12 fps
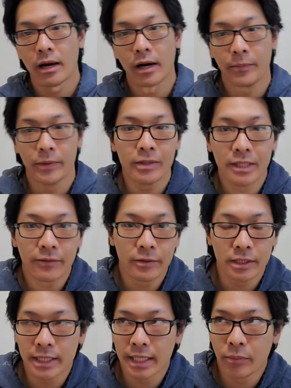The only
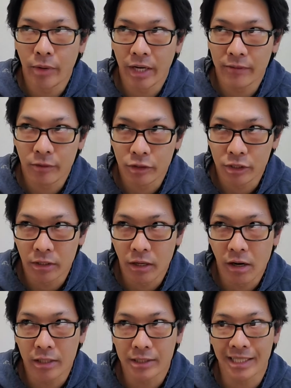difference is that the brand version
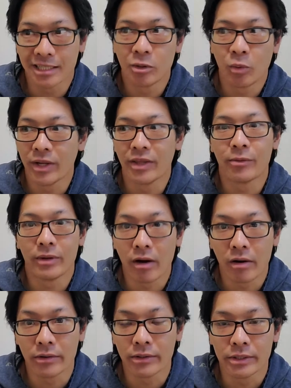costs like
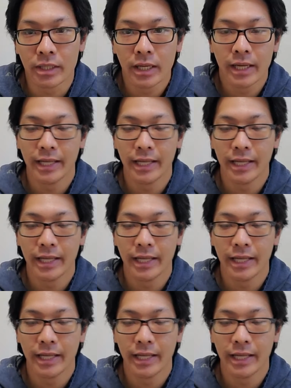$23,